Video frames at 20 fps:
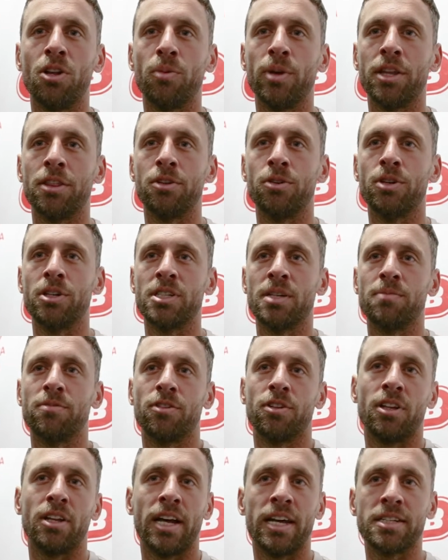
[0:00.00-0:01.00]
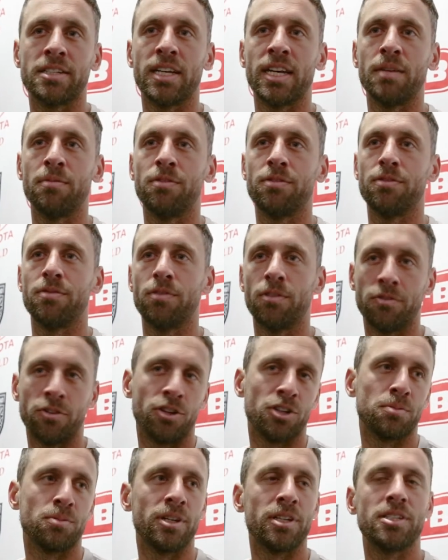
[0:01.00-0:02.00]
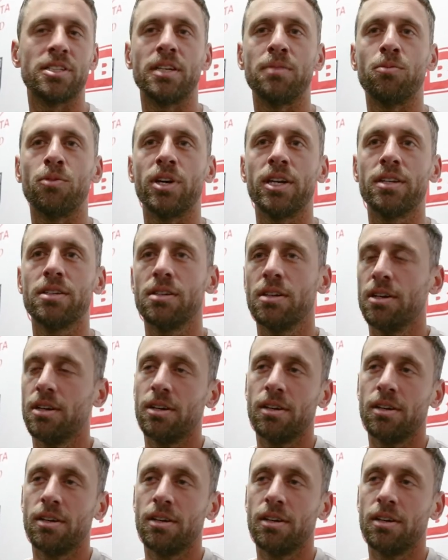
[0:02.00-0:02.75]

the way through, except for the last game, the first place team wins.